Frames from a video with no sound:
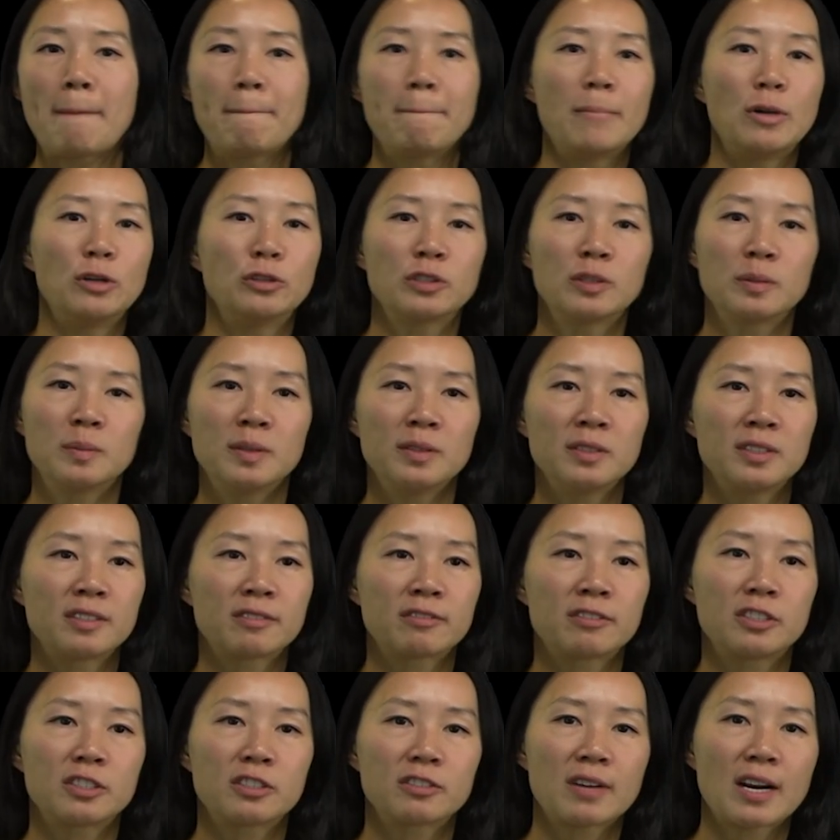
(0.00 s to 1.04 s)
multiple
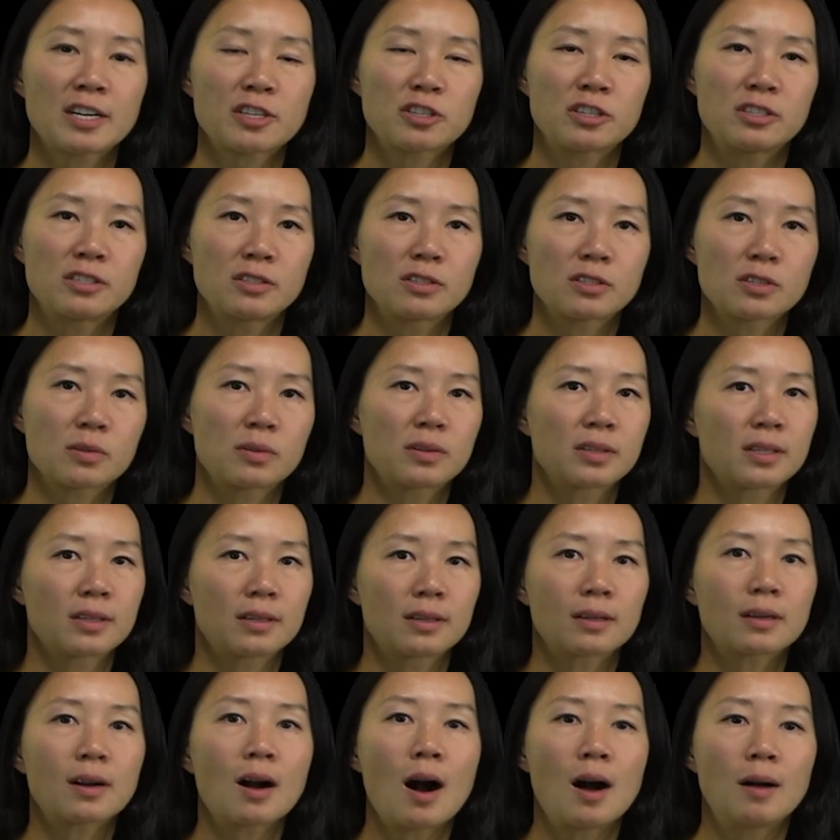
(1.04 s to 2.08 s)
different directions or there
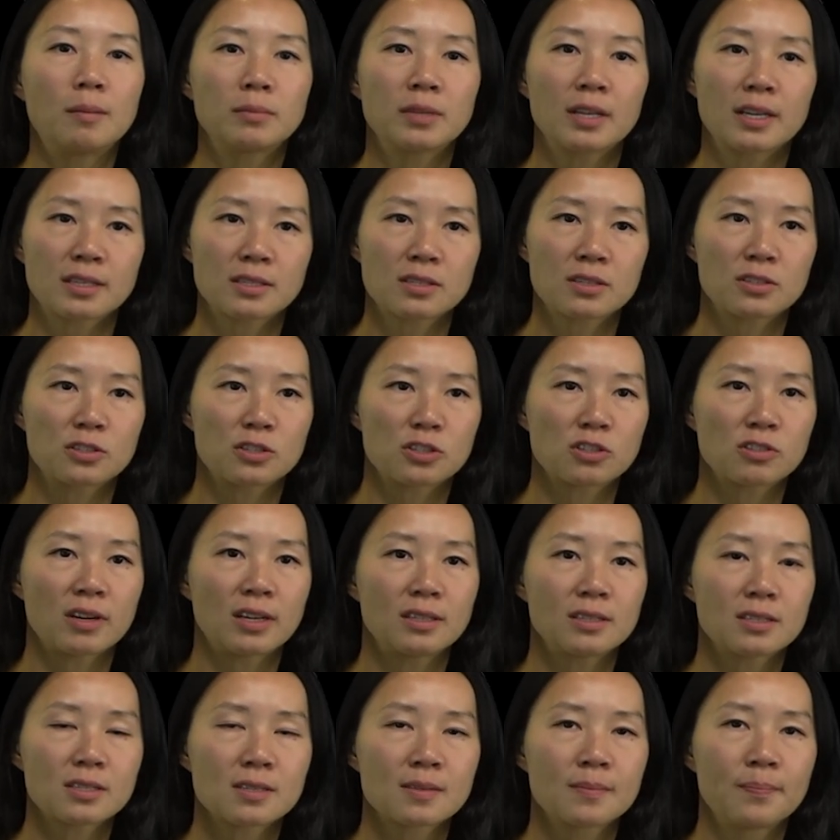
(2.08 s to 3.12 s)
are complex
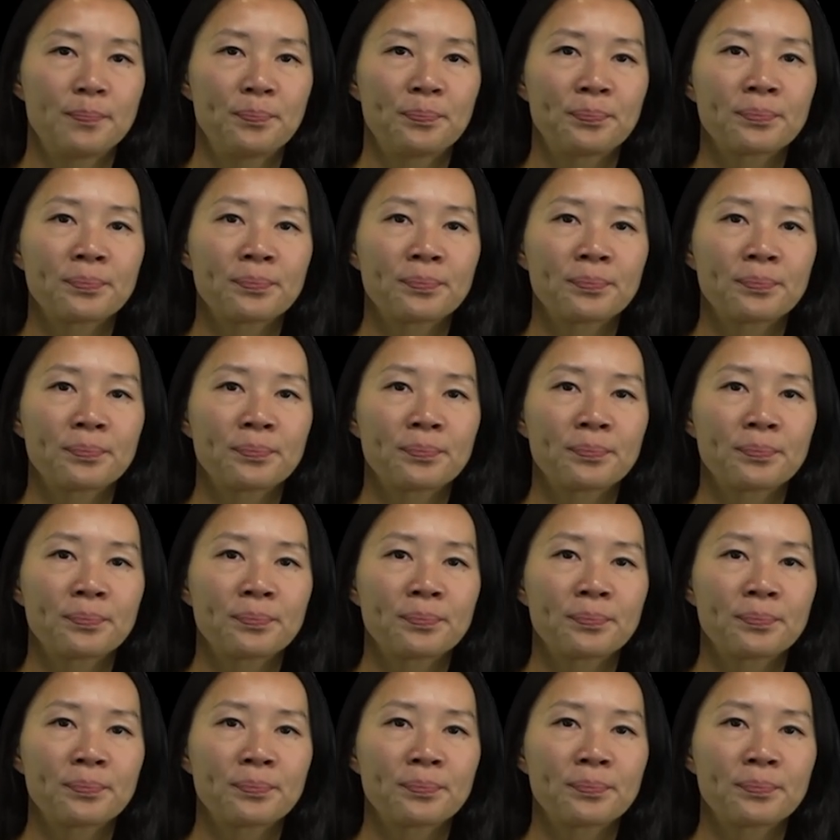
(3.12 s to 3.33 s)
constraints?